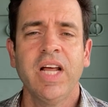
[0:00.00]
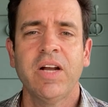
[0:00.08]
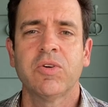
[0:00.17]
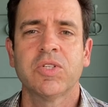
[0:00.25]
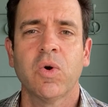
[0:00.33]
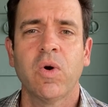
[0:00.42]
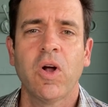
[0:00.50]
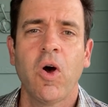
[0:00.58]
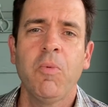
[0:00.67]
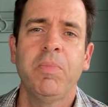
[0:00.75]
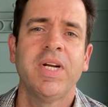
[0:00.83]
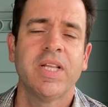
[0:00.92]
Head Resort
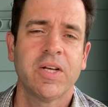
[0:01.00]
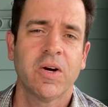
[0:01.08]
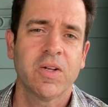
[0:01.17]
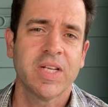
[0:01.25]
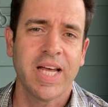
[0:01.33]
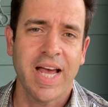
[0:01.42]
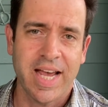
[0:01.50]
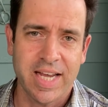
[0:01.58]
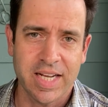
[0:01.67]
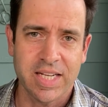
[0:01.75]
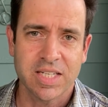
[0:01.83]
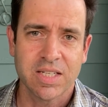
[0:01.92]
opened in the early
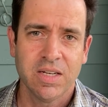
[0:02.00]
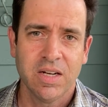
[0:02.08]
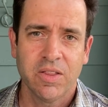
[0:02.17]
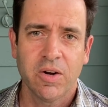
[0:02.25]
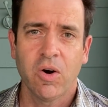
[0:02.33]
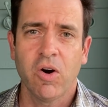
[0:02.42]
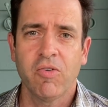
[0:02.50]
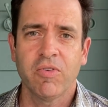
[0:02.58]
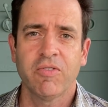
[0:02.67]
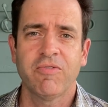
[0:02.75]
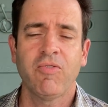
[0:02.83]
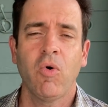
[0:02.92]
eighties. There are
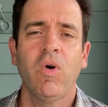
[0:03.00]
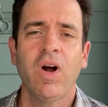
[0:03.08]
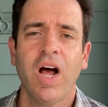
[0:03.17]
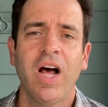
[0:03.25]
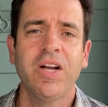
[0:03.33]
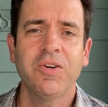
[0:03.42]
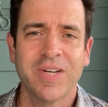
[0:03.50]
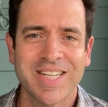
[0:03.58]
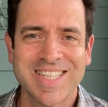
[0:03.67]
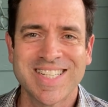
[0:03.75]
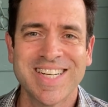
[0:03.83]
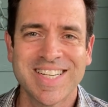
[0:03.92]
over four
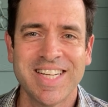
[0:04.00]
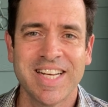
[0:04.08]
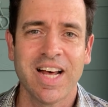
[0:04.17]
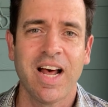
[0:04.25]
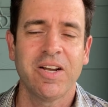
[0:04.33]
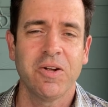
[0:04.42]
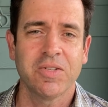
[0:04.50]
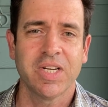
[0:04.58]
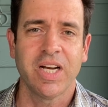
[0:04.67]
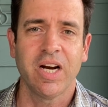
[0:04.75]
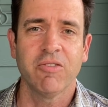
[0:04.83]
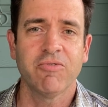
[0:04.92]
hundred sixty condos
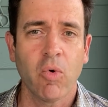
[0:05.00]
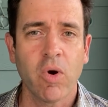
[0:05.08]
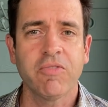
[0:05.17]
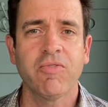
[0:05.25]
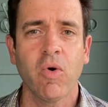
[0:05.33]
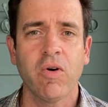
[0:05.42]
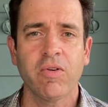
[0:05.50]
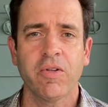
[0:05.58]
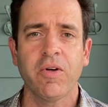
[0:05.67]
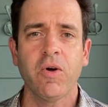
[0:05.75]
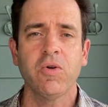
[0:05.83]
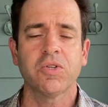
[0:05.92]
in here. forty-four of
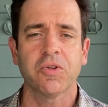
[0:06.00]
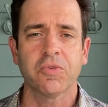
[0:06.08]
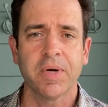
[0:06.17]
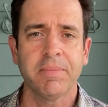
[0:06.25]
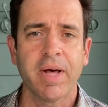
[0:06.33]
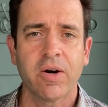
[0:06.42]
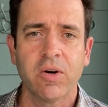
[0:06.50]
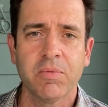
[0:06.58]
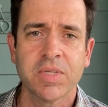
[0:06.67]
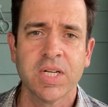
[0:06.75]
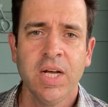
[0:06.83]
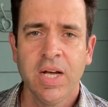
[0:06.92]
those are three
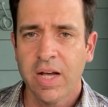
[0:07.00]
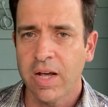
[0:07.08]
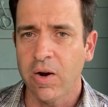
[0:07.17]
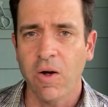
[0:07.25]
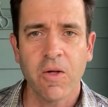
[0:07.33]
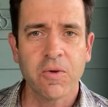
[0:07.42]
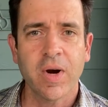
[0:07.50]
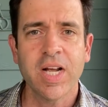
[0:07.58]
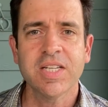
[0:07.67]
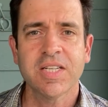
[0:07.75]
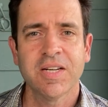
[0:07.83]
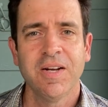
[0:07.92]
bedrooms, and all the
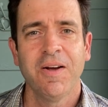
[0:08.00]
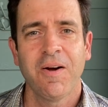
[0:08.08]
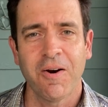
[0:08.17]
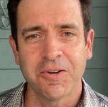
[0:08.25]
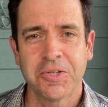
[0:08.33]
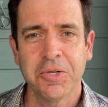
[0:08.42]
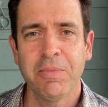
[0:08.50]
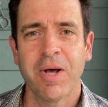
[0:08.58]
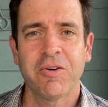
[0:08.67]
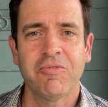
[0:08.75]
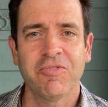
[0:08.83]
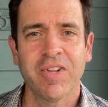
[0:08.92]
rest are two
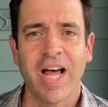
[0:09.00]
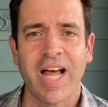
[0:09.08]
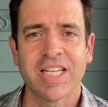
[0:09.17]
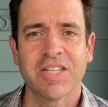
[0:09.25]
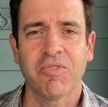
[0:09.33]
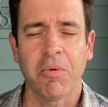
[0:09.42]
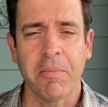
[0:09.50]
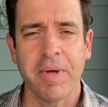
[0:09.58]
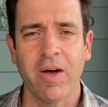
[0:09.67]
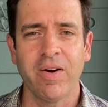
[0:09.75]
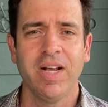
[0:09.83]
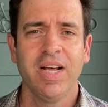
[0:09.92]
bedroom flats from
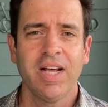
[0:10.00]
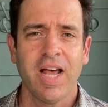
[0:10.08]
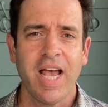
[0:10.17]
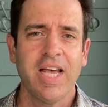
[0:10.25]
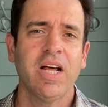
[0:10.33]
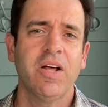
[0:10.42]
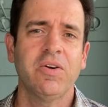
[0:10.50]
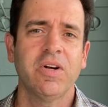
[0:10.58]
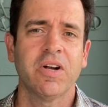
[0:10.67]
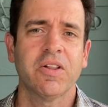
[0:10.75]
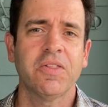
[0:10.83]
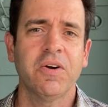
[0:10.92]
about eight
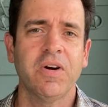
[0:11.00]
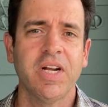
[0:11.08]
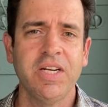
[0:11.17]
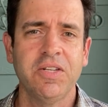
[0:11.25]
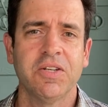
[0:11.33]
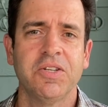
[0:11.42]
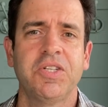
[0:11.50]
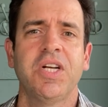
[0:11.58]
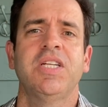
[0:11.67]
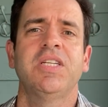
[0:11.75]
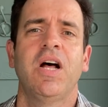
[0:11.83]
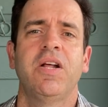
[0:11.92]
hundred thirty to
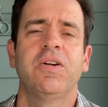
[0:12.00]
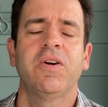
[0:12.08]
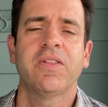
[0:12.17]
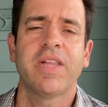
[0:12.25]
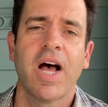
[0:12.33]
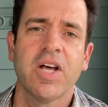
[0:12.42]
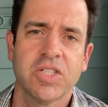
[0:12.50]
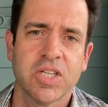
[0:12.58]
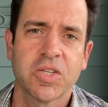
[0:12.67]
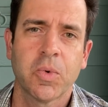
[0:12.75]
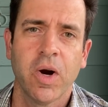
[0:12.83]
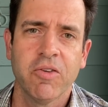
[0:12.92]
just under one thousand
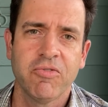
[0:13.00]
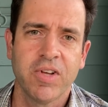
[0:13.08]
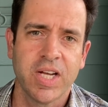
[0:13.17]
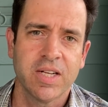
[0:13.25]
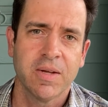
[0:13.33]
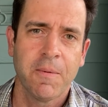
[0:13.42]
square feet.